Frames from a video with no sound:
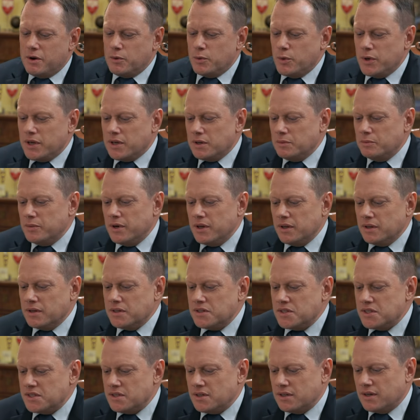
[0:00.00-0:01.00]
we can bring
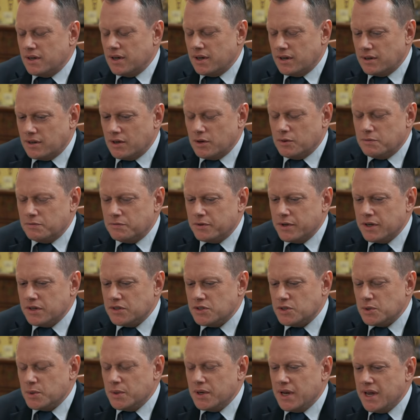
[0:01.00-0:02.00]
this uh,
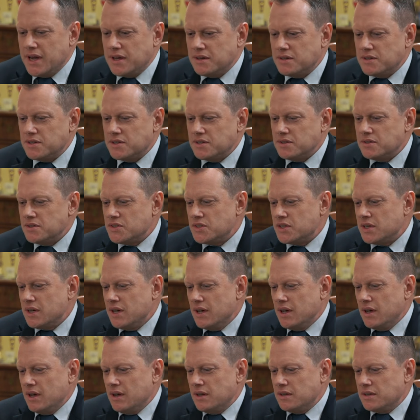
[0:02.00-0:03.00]
conflict to an end. And
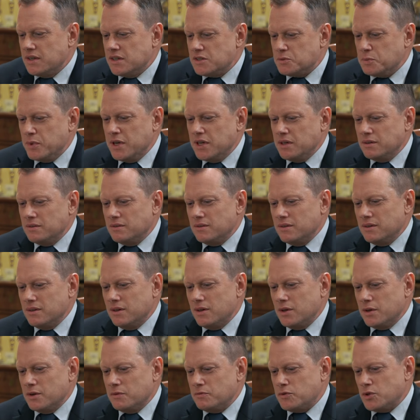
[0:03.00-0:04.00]
there's been a
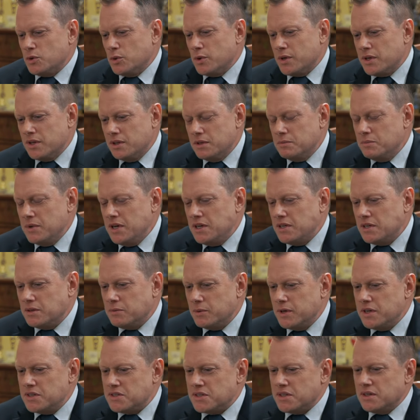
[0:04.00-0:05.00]
lot of talk in the media
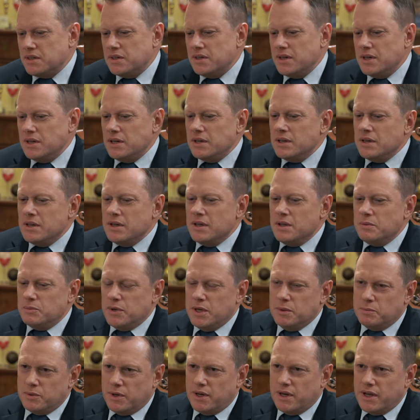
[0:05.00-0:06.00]
recently.
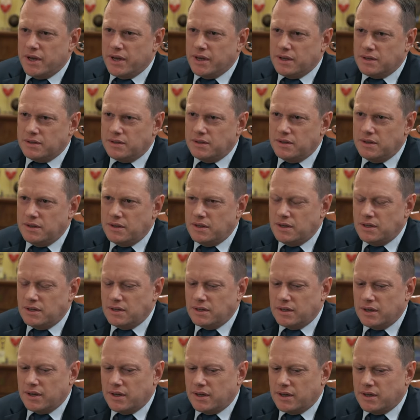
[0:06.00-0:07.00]
People like the
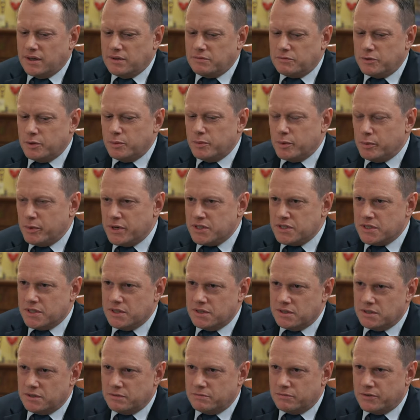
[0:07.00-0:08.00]
uh, former
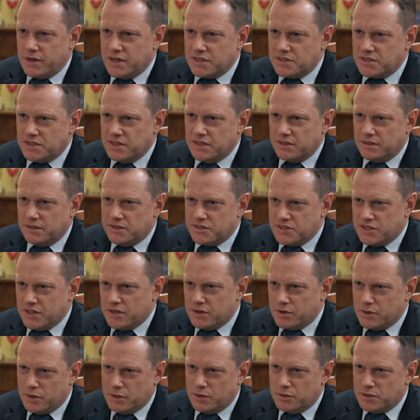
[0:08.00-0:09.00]
president of France, Nicolas
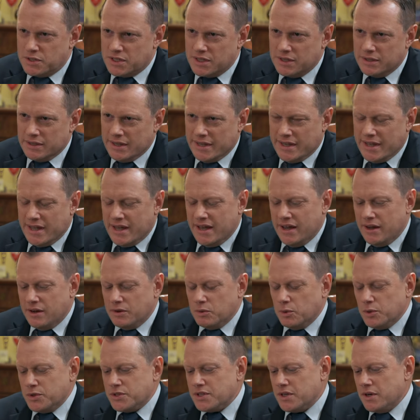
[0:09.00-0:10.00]
Sarkozy, and
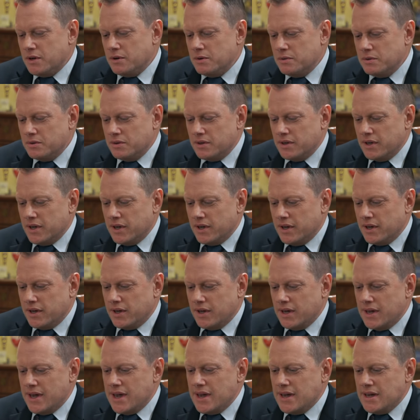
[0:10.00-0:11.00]
also uh,
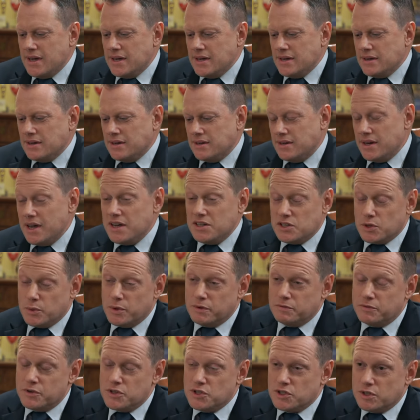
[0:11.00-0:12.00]
a, a NATO
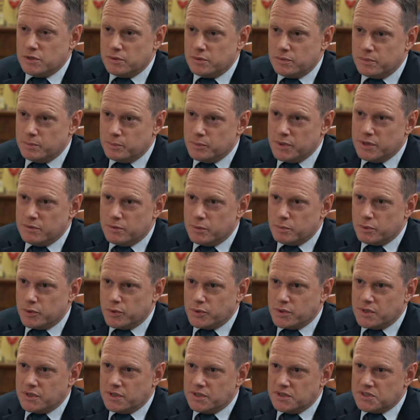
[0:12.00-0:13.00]
official been
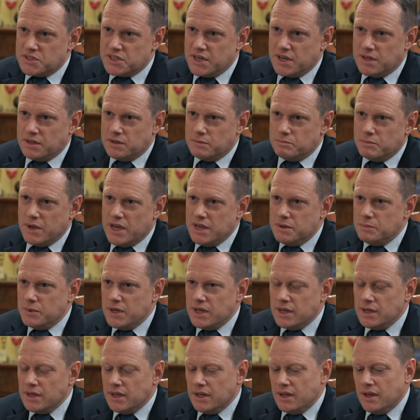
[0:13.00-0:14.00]
reported as saying that maybe